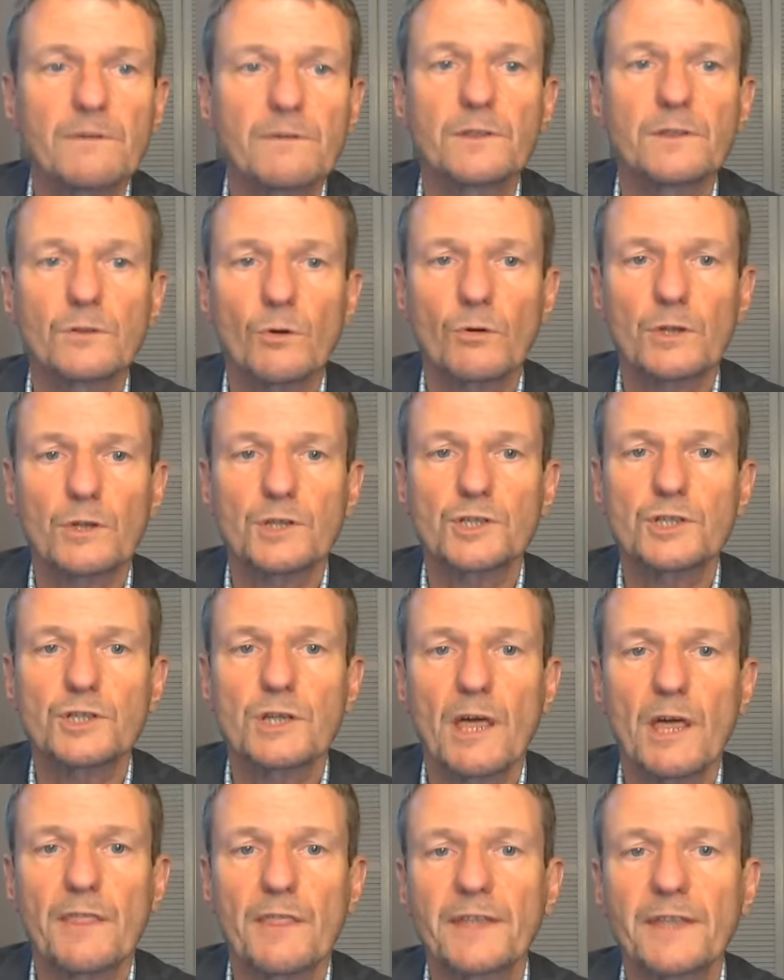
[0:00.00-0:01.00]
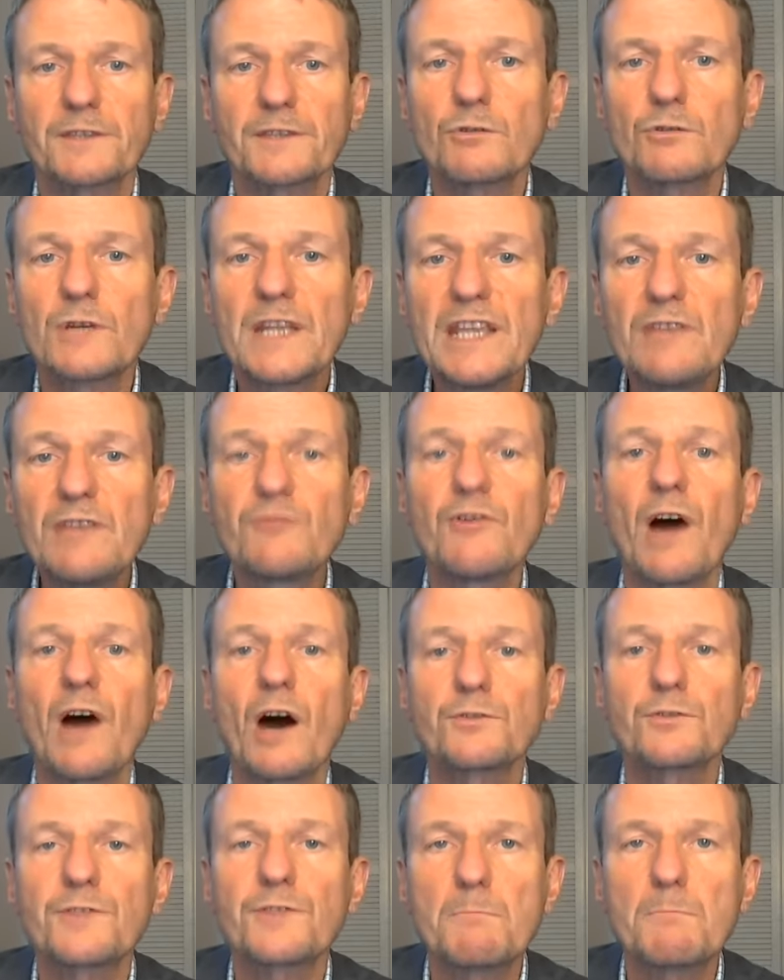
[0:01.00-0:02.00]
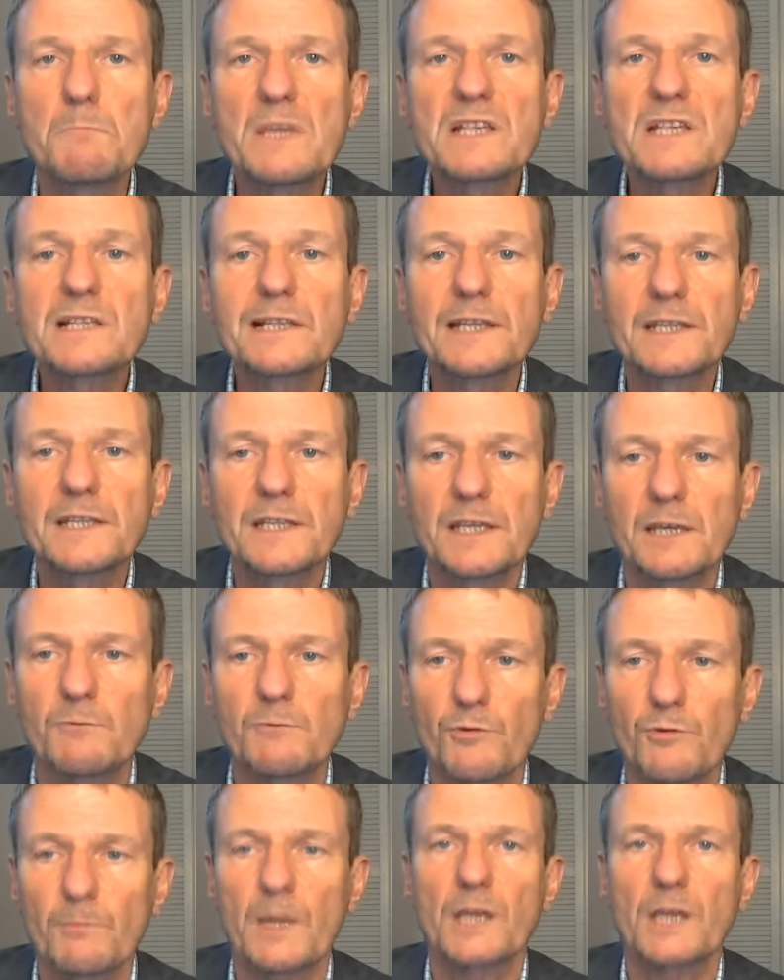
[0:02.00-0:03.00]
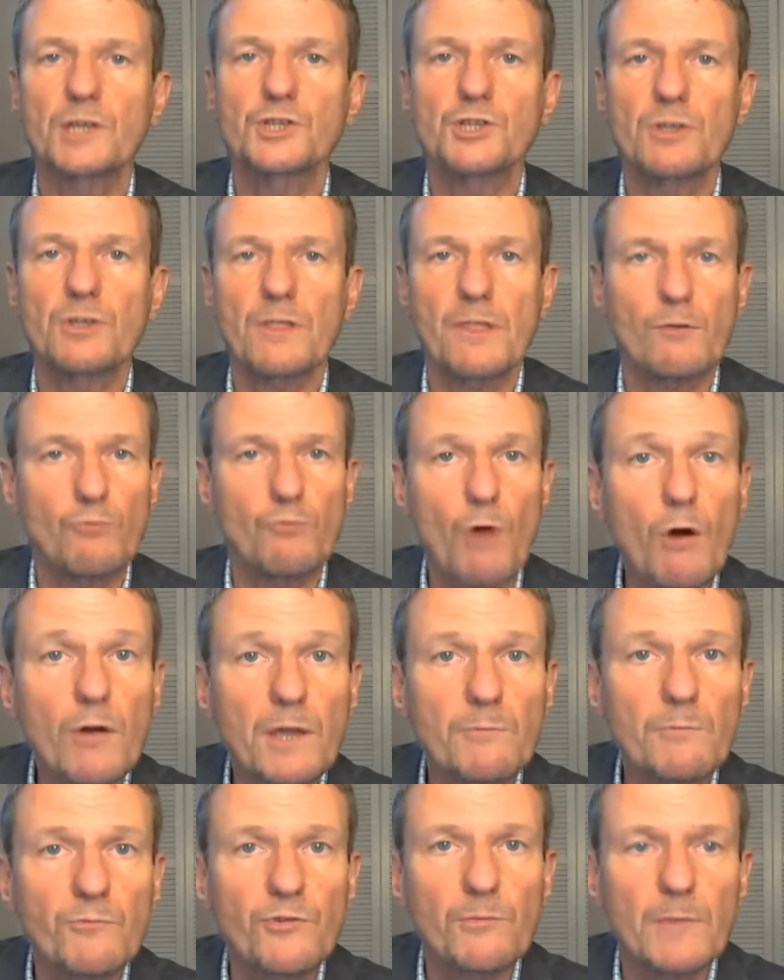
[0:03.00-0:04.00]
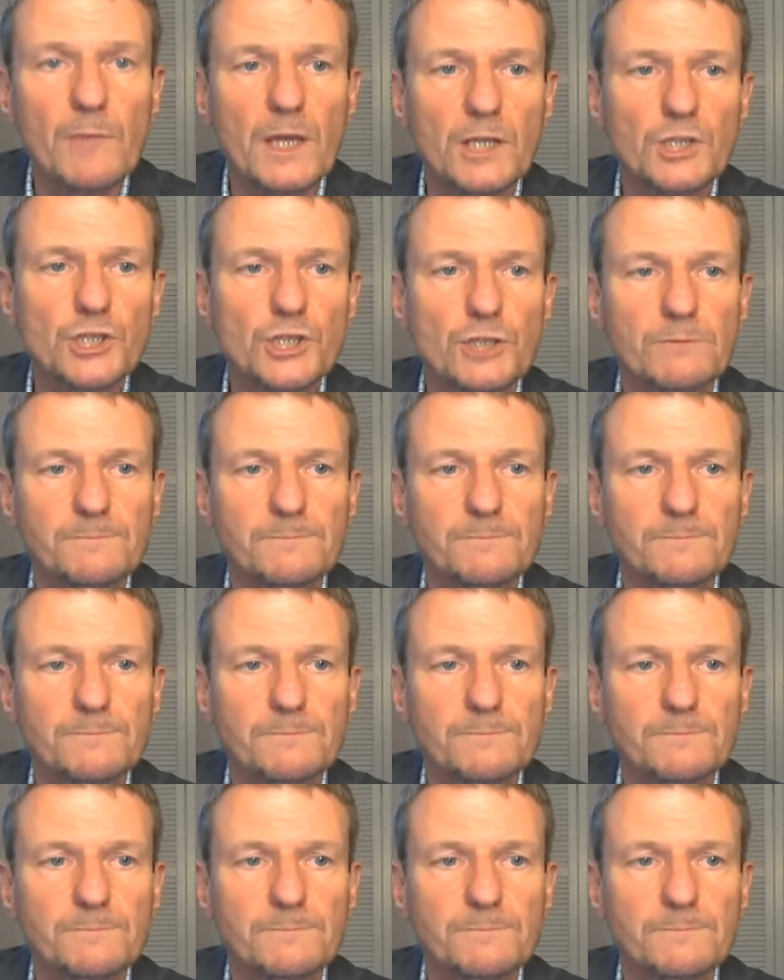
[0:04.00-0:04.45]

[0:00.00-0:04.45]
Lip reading: knowledge, and that you leave out the misleading information, the wrong information.